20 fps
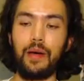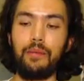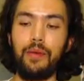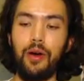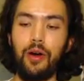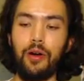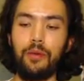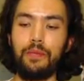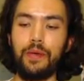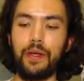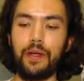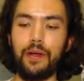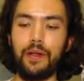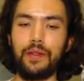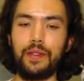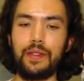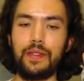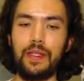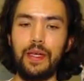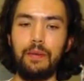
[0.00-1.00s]
harping
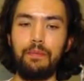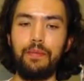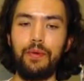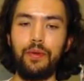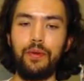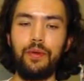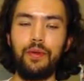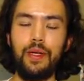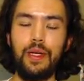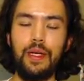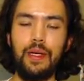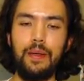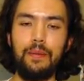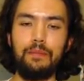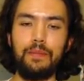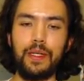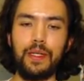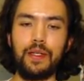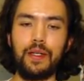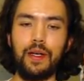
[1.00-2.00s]
on the temple
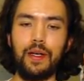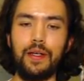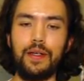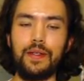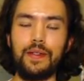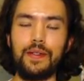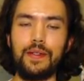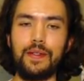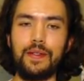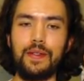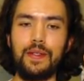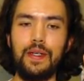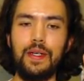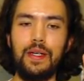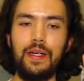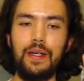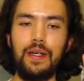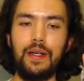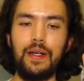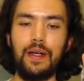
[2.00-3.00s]
because
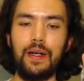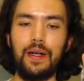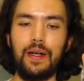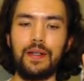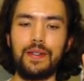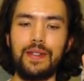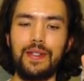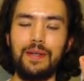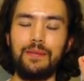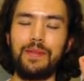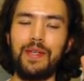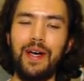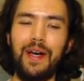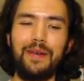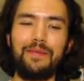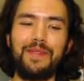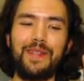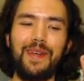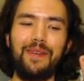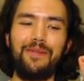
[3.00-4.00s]

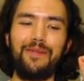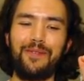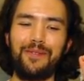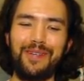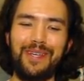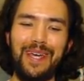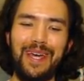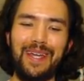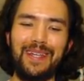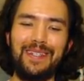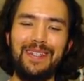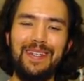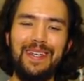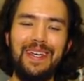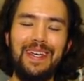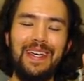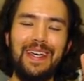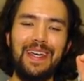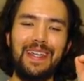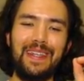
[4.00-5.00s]
sometimes I forget,
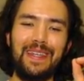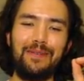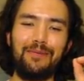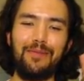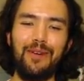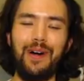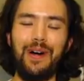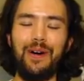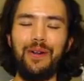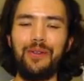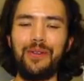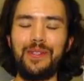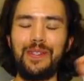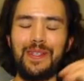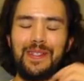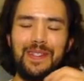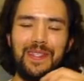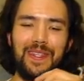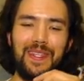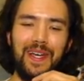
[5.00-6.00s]
and then Ra only
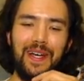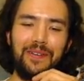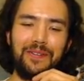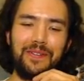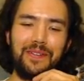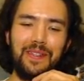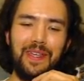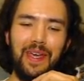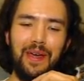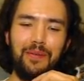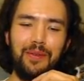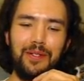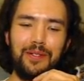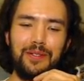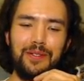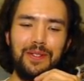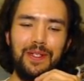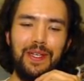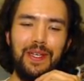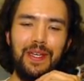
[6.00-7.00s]
does 1,000
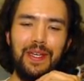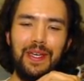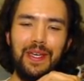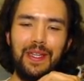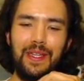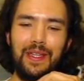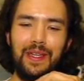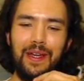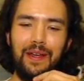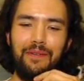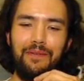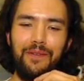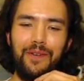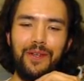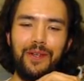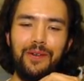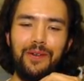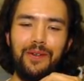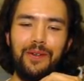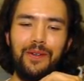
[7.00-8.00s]
damage, and then I
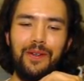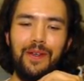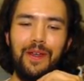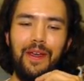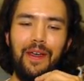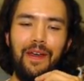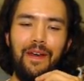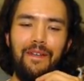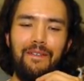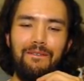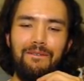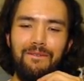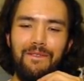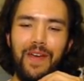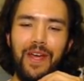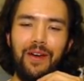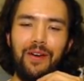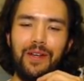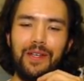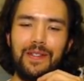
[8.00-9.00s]
feel
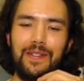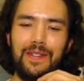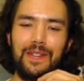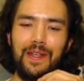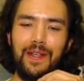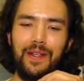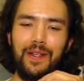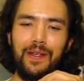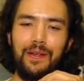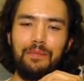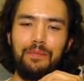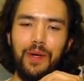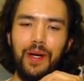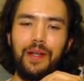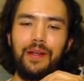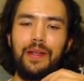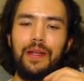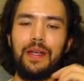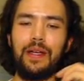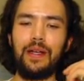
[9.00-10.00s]
very silly.
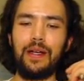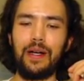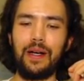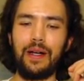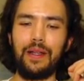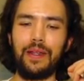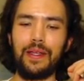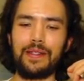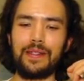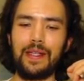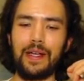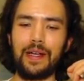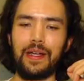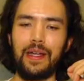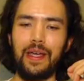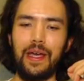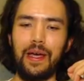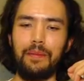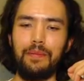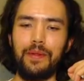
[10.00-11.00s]
But that's not
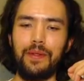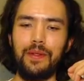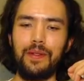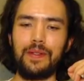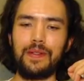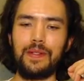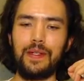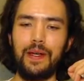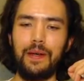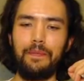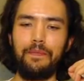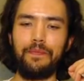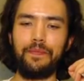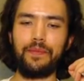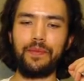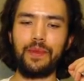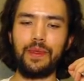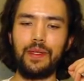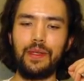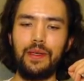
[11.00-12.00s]
going to happen this time.
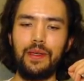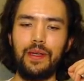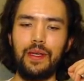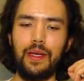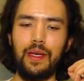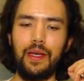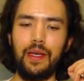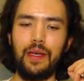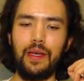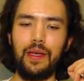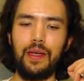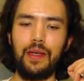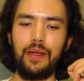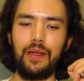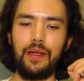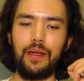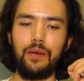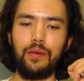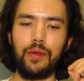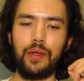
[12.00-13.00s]

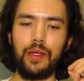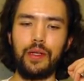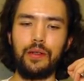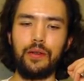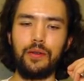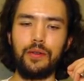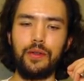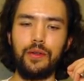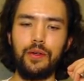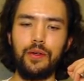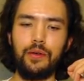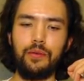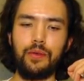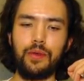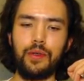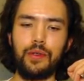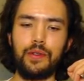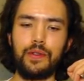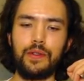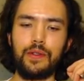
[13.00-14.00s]
And we're going to end our turn, and
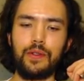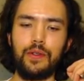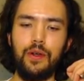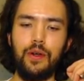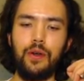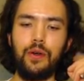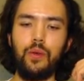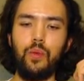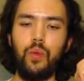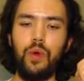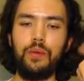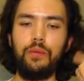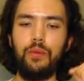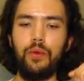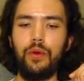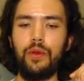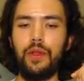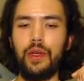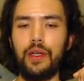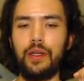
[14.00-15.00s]
we're going to discard one
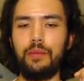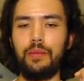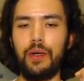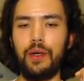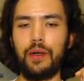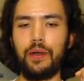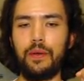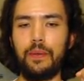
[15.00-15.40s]
more Ladybug.